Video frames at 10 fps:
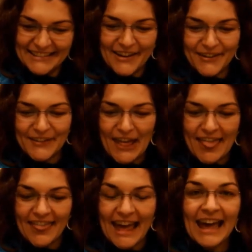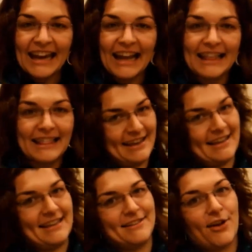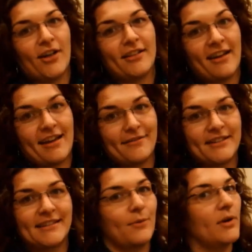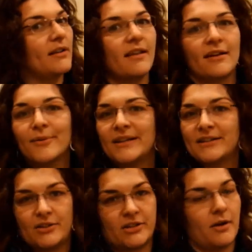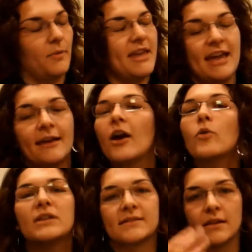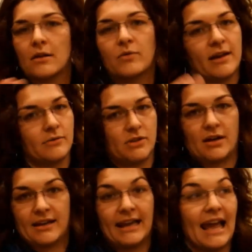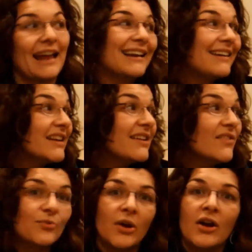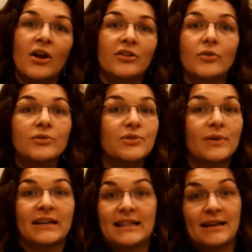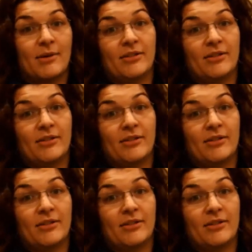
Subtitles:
So that, I think, is all I have to say. What a long-winded show. We can't go this long without talking. I haven't even told you anything